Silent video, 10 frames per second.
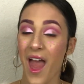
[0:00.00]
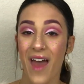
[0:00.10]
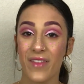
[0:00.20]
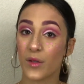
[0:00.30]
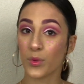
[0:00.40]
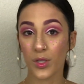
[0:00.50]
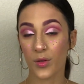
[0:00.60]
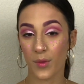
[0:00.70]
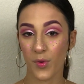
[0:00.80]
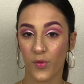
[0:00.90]
And then real
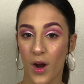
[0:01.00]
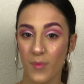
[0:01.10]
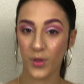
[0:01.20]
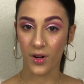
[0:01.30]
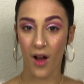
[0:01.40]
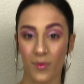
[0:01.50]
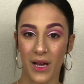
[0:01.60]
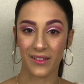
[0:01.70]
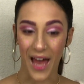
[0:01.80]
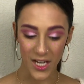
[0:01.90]
quick before I put on
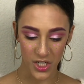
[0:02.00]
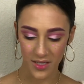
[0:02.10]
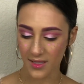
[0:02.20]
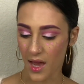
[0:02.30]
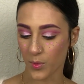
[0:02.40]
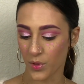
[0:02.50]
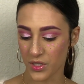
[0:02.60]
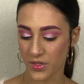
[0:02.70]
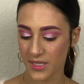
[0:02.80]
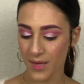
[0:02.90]
my lashes, I'm going
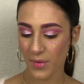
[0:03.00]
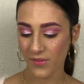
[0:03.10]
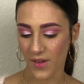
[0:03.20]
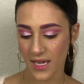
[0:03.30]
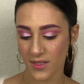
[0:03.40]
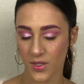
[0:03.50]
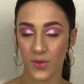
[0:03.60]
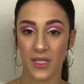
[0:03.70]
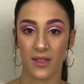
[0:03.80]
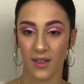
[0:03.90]
to set my face
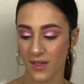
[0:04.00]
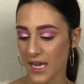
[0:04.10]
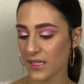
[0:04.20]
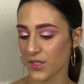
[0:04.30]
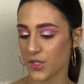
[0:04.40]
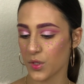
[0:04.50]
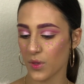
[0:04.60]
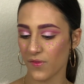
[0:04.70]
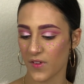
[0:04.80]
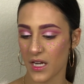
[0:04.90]
using the NYX
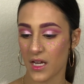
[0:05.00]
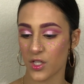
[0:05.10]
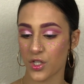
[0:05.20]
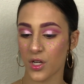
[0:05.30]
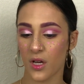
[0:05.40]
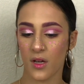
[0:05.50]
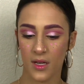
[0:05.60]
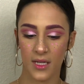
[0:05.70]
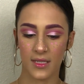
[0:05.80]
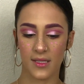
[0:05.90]
Dewy Finish
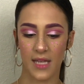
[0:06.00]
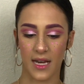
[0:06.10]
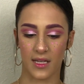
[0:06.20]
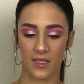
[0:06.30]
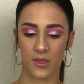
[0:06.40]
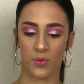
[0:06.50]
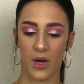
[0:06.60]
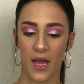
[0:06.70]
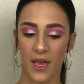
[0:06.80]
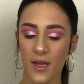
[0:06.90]
Setting
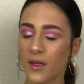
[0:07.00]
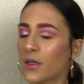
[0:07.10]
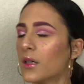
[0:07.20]
Spray.